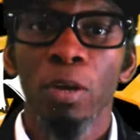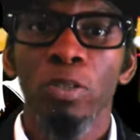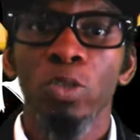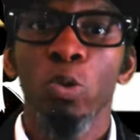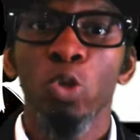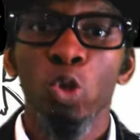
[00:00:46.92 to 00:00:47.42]
bell
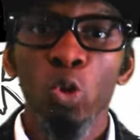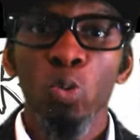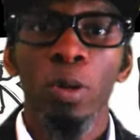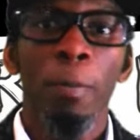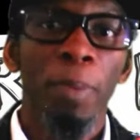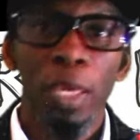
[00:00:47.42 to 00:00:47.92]
so you
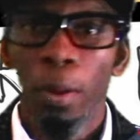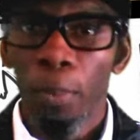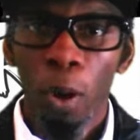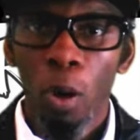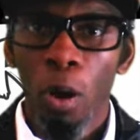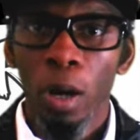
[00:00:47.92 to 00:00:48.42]
can be a
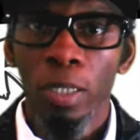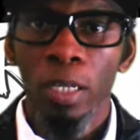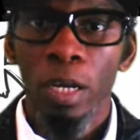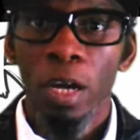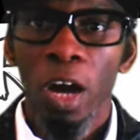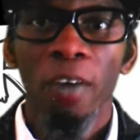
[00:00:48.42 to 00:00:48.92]
part
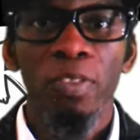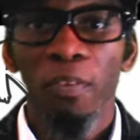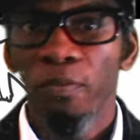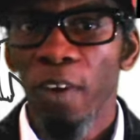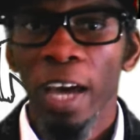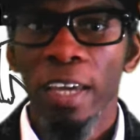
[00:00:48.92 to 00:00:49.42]
of the
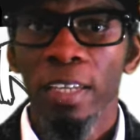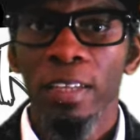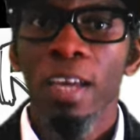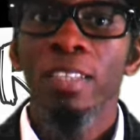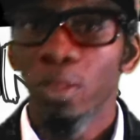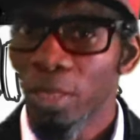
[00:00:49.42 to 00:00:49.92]
fight
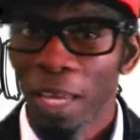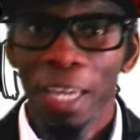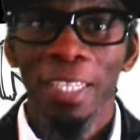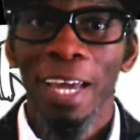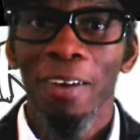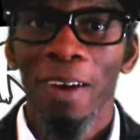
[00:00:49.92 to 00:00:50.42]
to
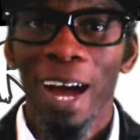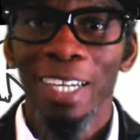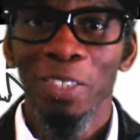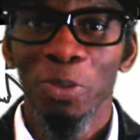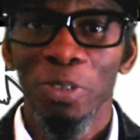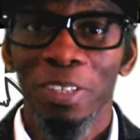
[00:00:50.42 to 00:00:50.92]
take down
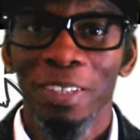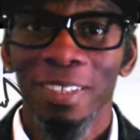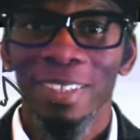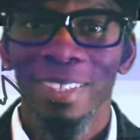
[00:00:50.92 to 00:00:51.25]
Hydra.